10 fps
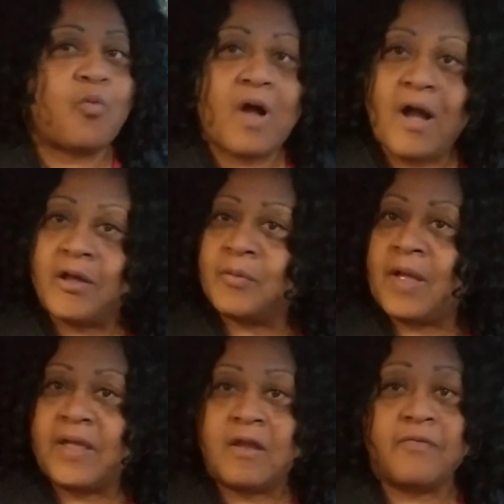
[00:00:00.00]
walking
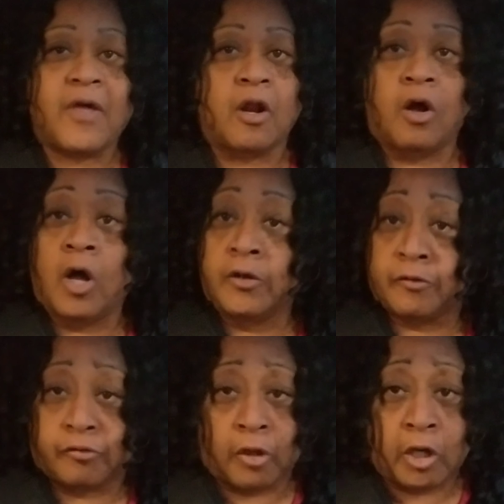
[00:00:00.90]
around here that are
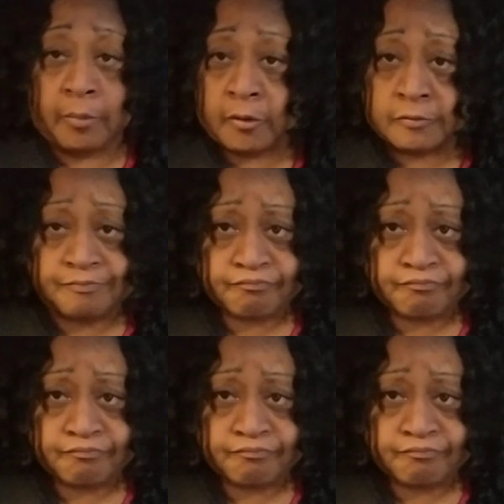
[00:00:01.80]
unstable.